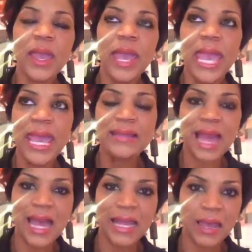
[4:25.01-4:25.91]
and
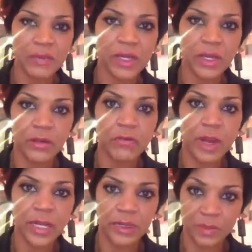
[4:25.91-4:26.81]
not having enough
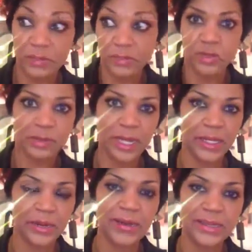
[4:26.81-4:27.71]
money. People in the
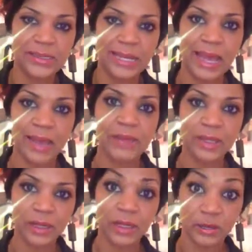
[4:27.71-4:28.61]
body of Christ not
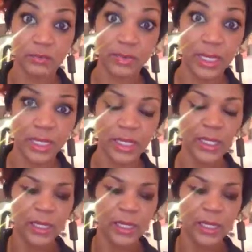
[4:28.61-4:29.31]
having enough money.